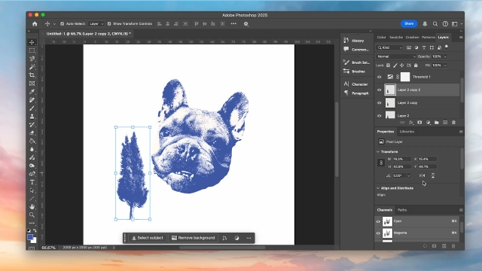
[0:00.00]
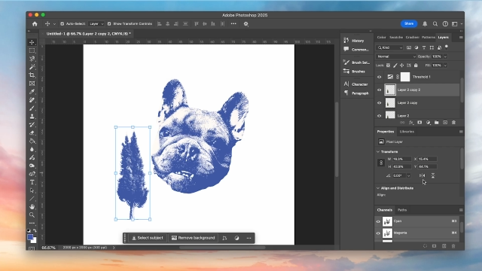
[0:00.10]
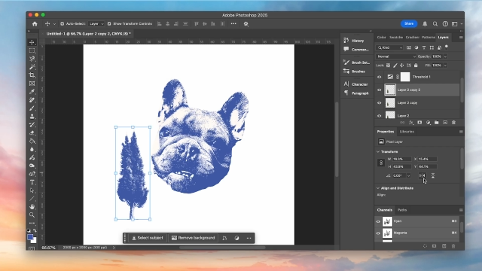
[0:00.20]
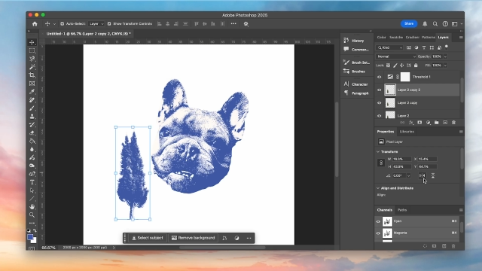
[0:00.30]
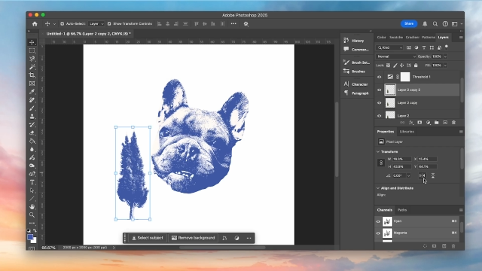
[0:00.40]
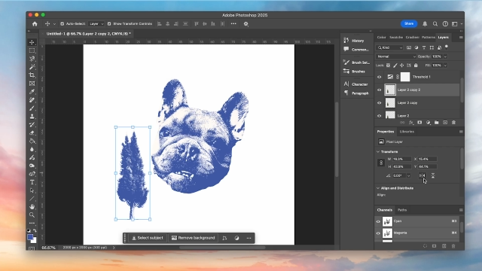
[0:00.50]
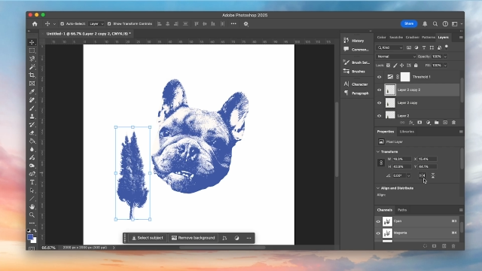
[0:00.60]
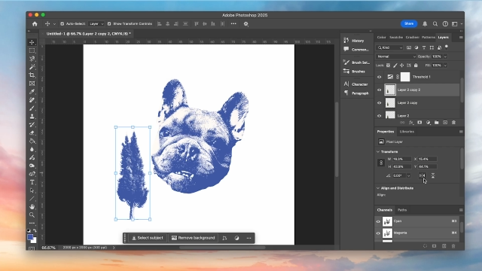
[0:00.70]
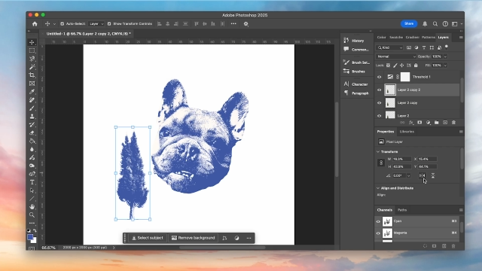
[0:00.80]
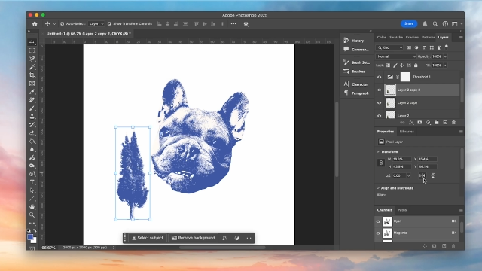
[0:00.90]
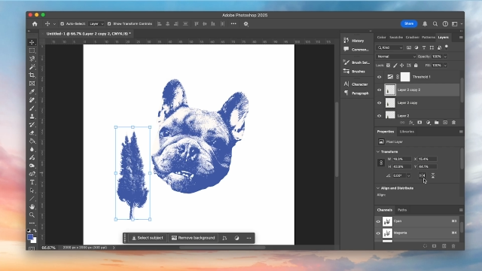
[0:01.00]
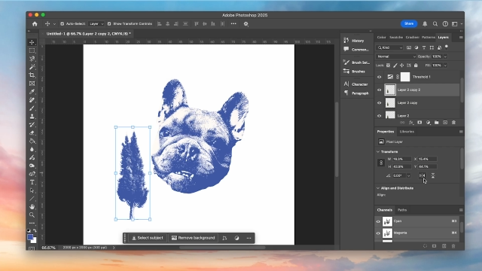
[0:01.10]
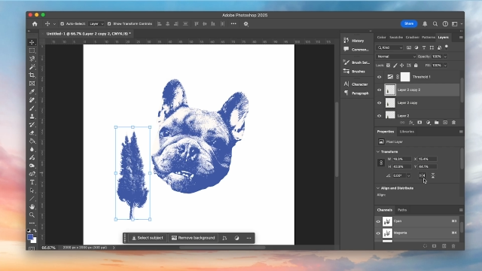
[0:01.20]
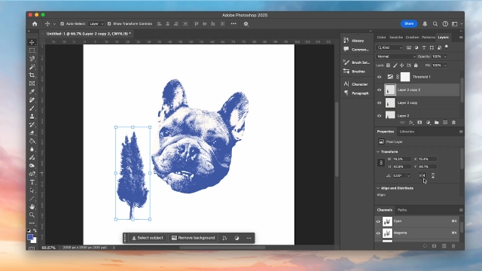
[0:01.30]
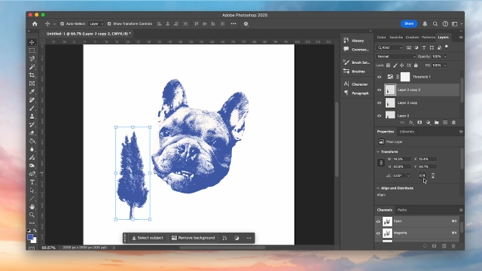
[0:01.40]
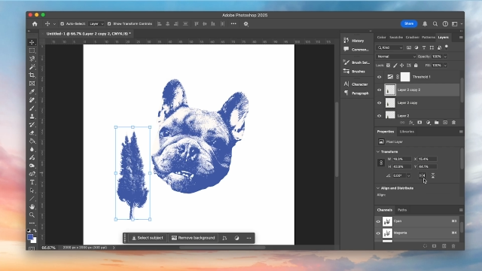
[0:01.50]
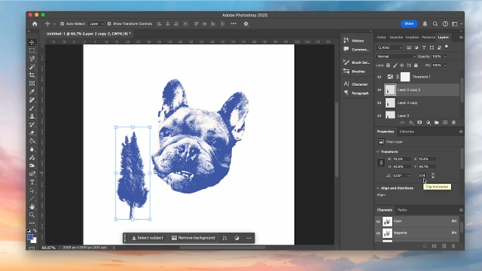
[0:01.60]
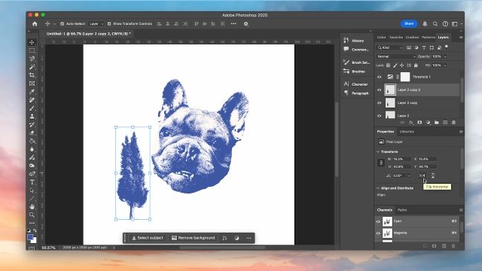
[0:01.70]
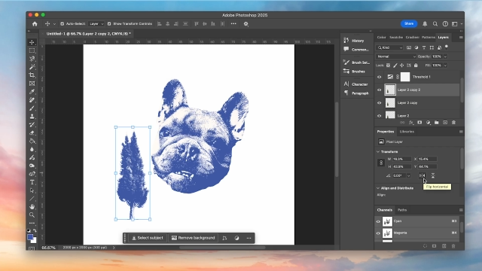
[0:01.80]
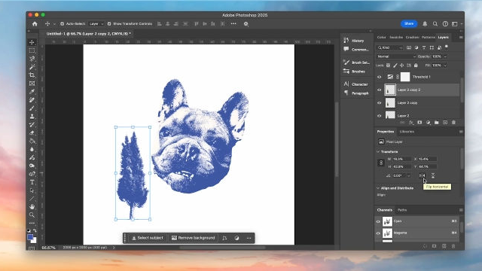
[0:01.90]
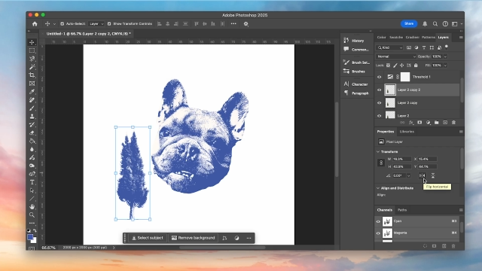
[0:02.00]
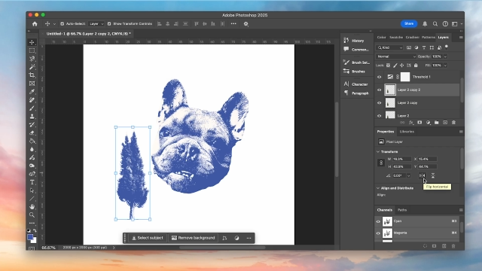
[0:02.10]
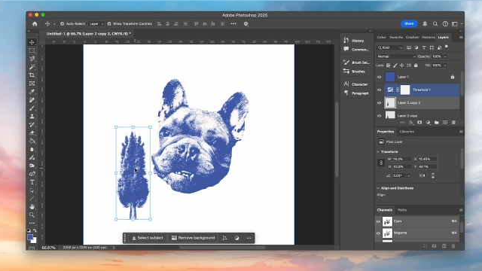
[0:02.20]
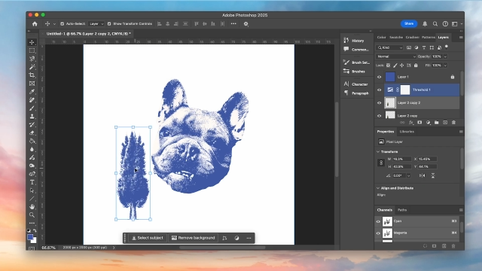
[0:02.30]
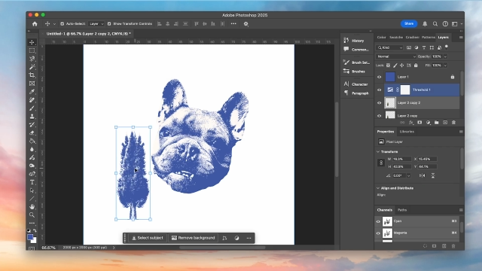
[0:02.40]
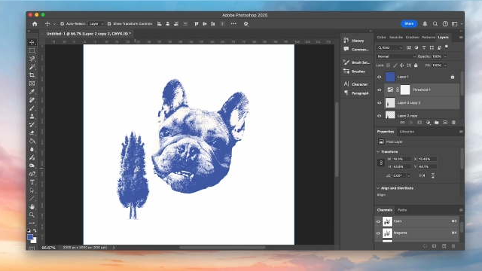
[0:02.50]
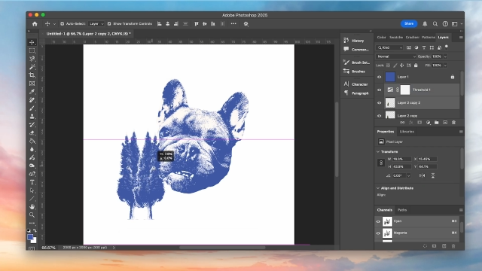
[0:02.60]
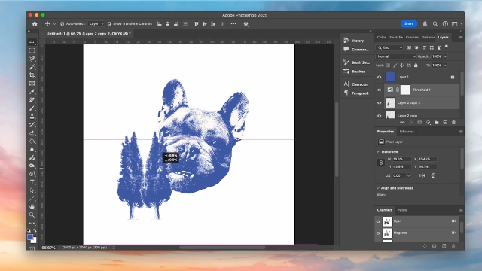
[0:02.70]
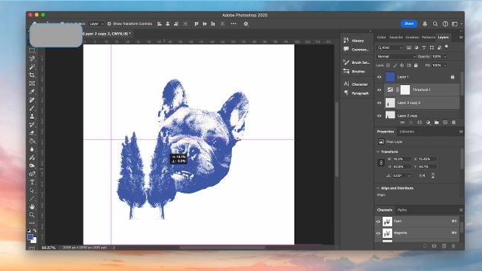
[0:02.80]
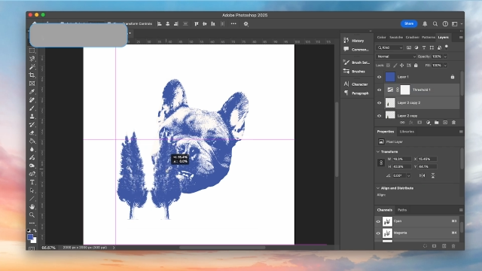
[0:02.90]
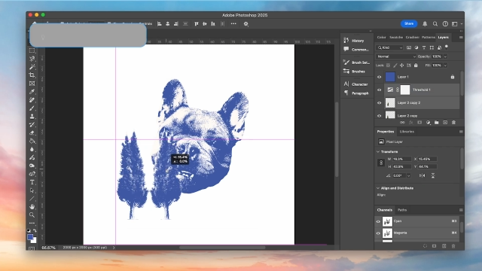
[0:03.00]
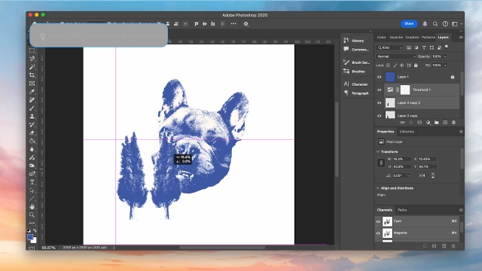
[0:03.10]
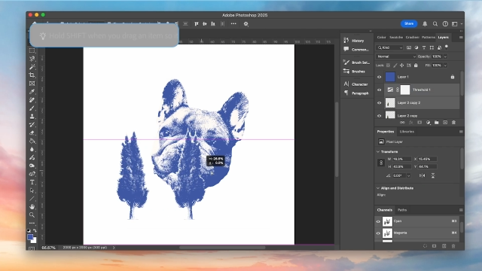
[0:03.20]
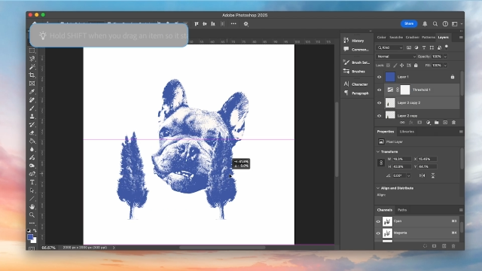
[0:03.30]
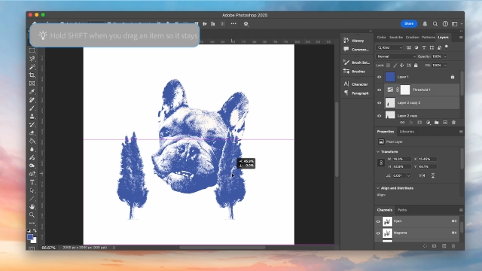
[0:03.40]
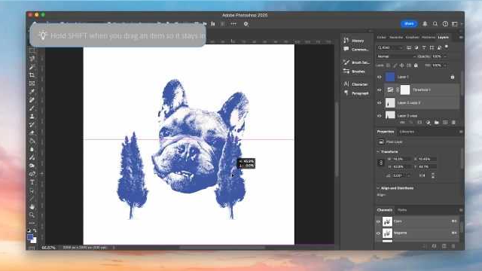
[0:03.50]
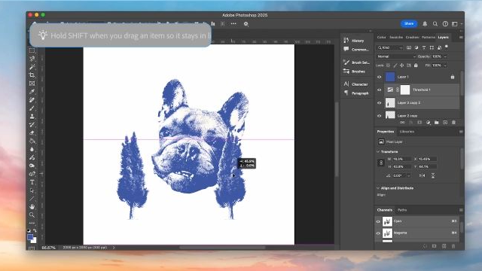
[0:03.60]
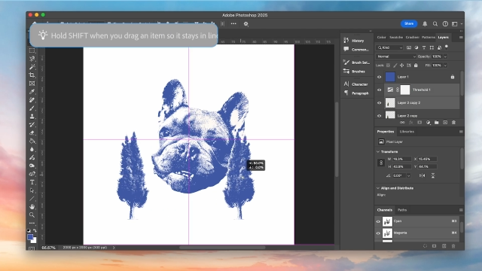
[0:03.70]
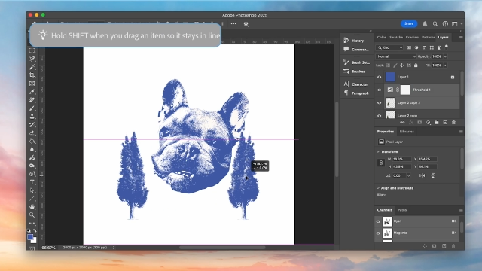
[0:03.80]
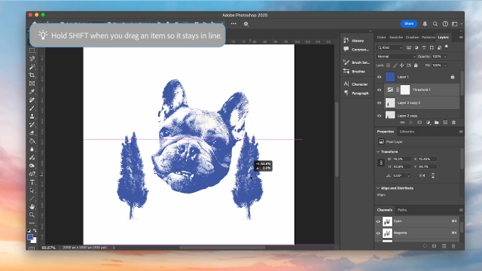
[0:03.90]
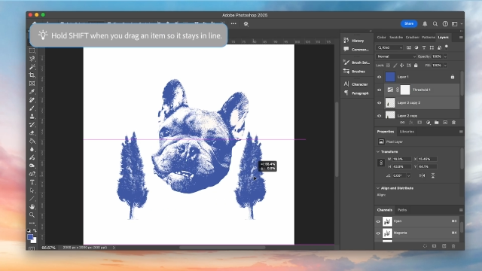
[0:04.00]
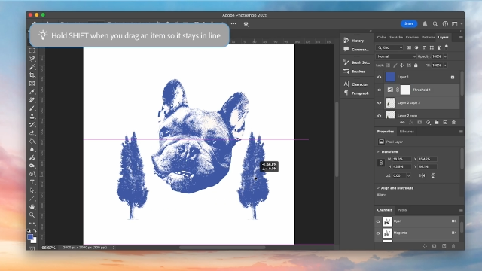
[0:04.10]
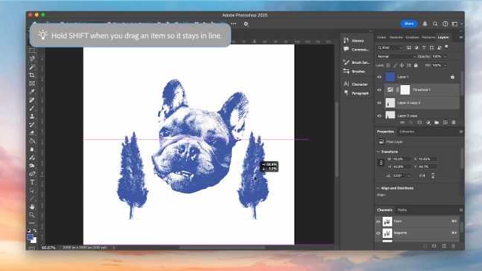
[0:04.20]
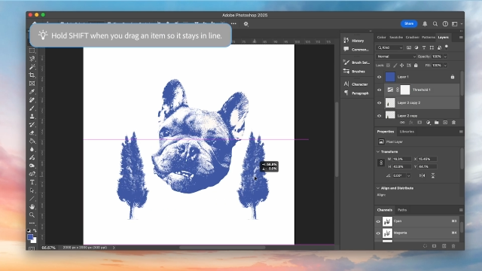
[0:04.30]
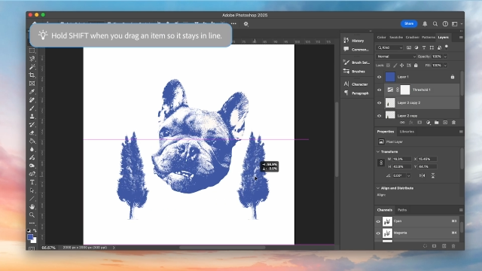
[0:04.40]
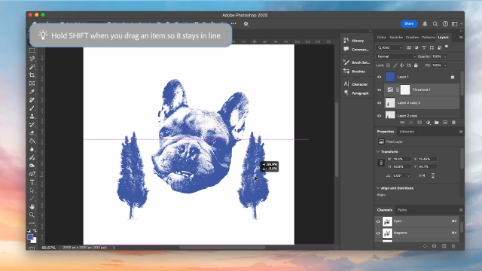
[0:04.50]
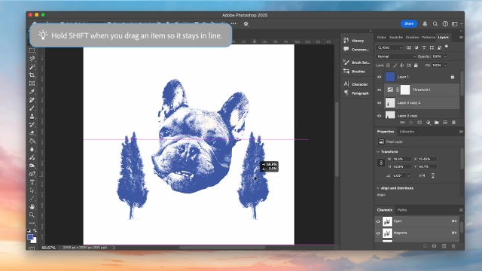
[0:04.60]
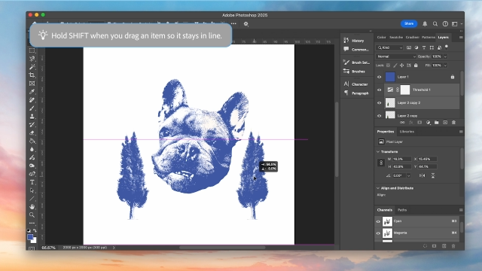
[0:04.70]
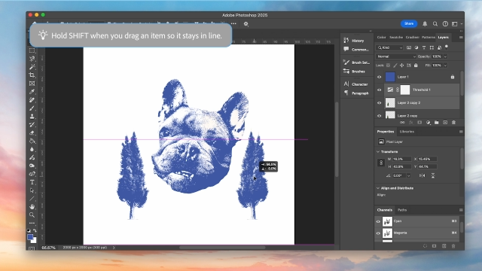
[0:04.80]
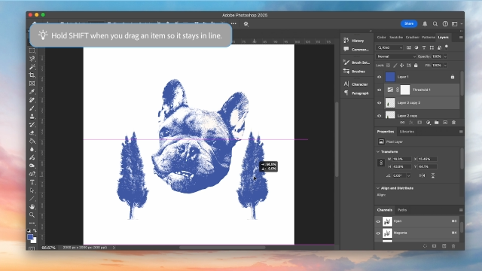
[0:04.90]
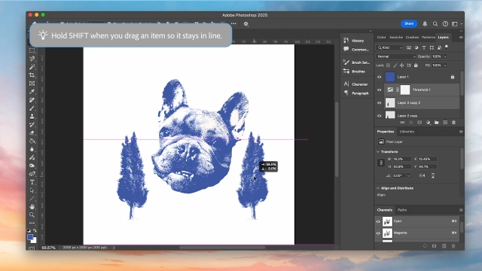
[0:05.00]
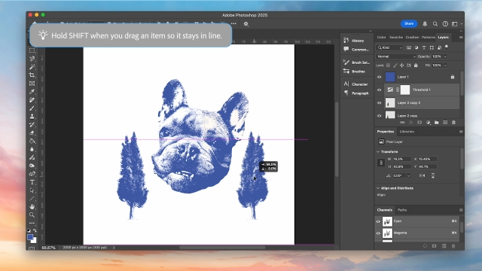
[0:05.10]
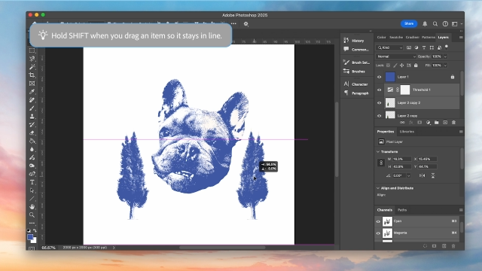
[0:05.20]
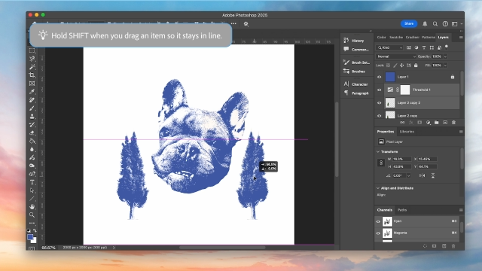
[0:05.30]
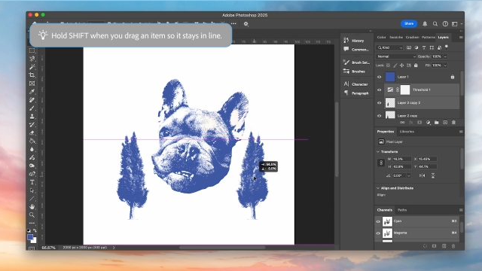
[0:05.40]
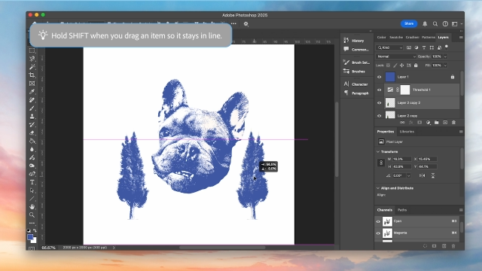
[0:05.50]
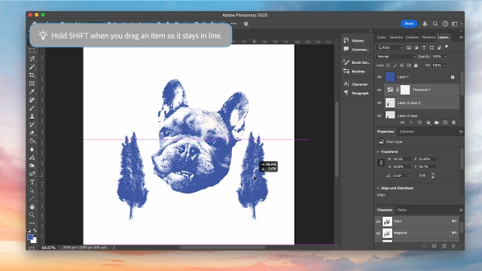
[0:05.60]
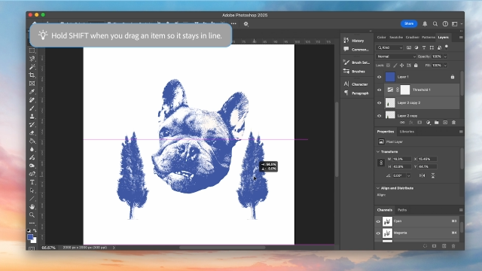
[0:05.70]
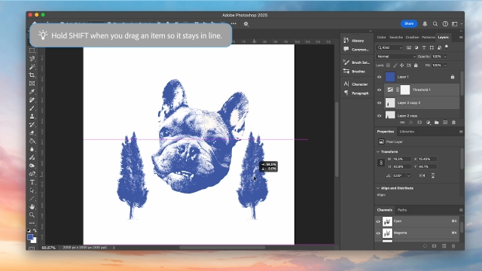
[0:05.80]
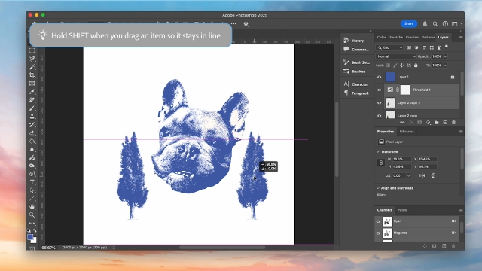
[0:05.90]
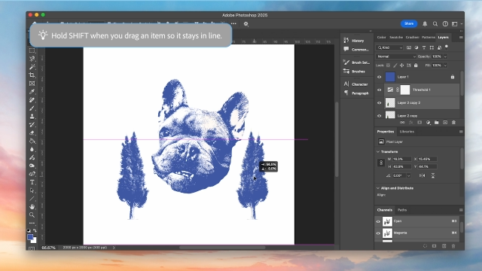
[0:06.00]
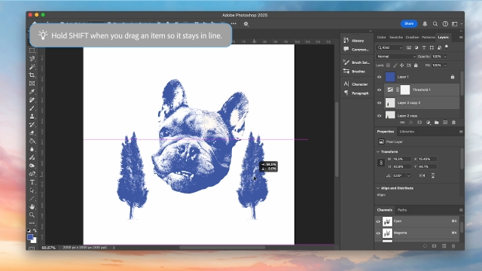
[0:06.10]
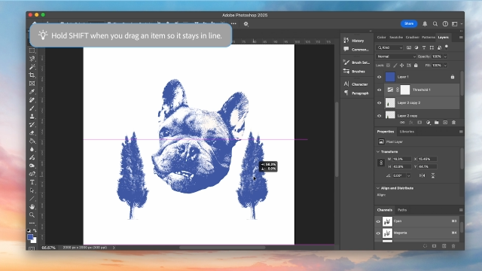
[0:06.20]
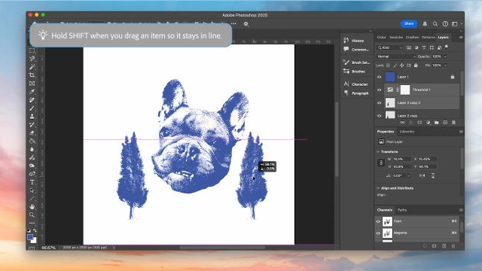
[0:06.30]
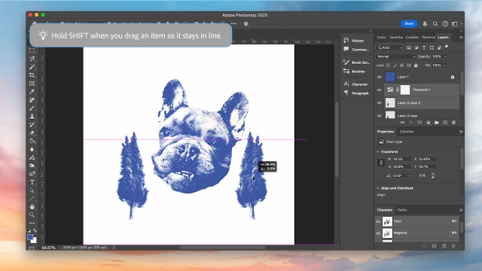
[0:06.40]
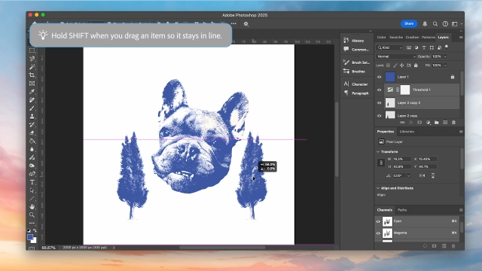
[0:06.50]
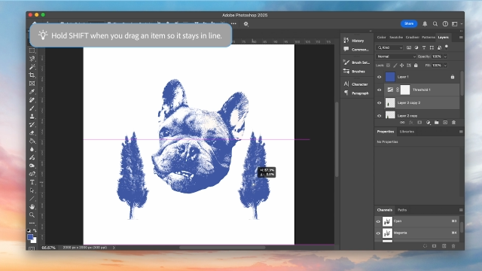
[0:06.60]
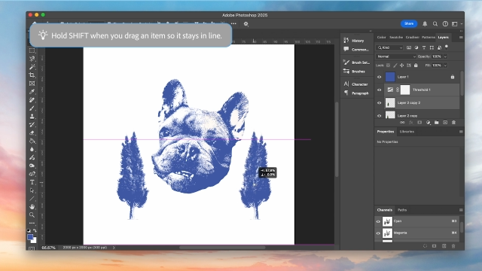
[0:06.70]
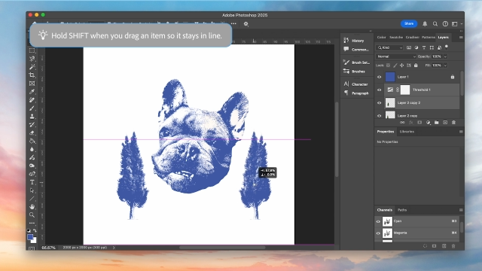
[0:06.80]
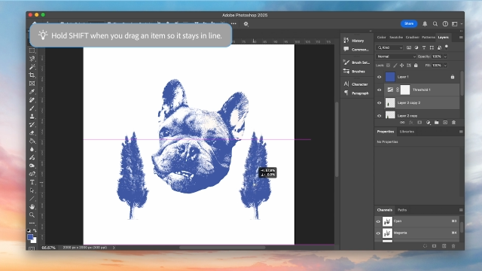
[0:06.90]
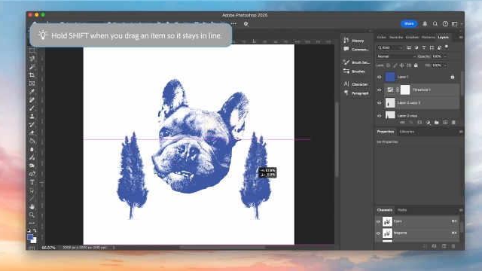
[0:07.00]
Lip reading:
Nobody's mouth can be seen.